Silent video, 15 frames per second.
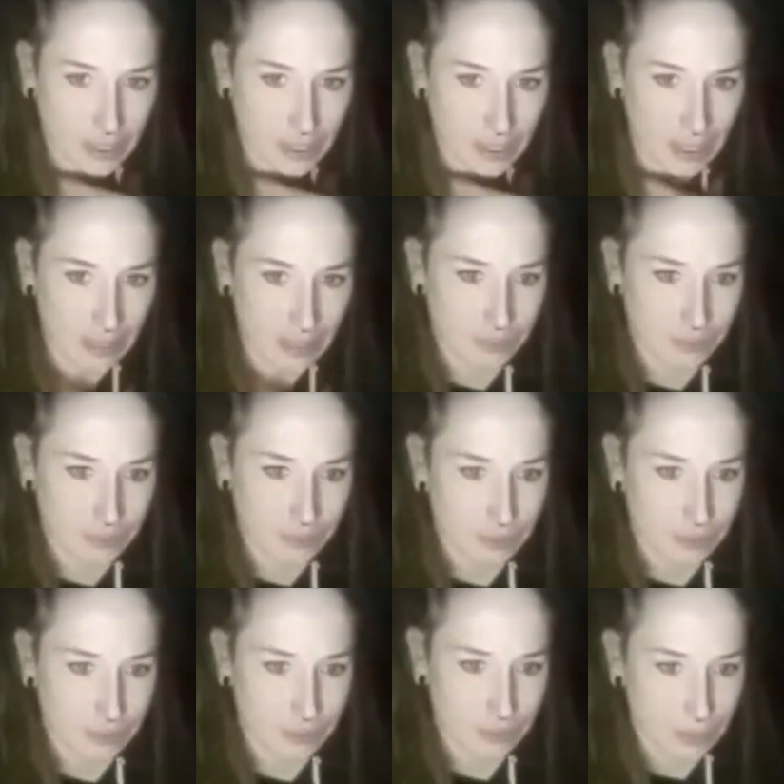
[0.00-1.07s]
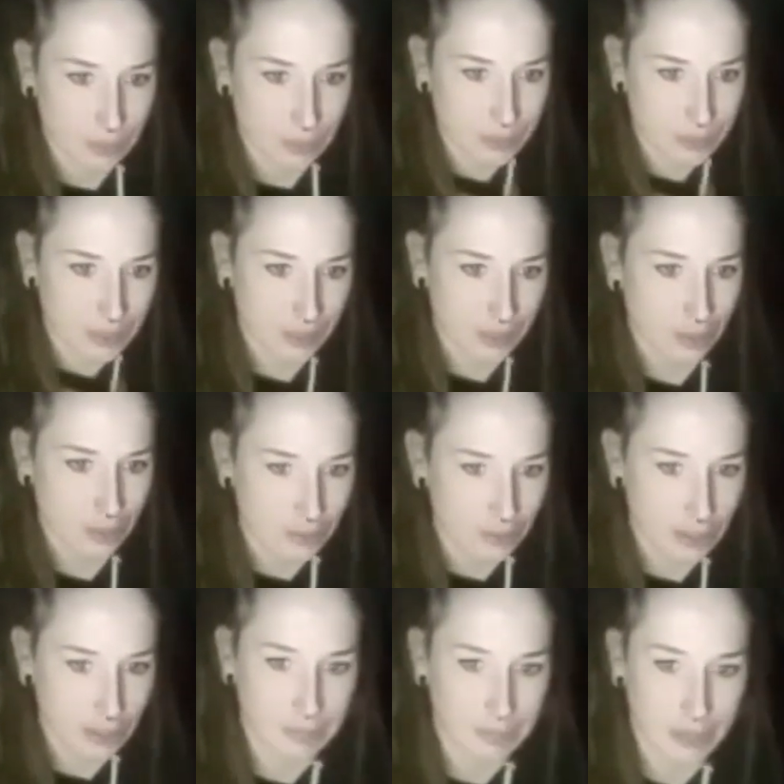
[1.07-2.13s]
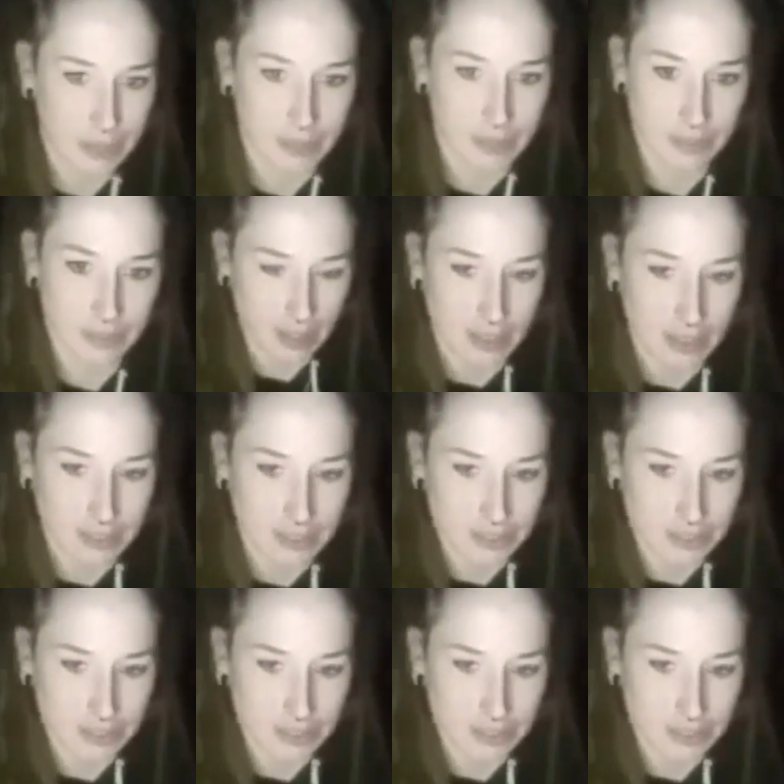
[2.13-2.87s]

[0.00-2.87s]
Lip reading: them that has that sigil of them.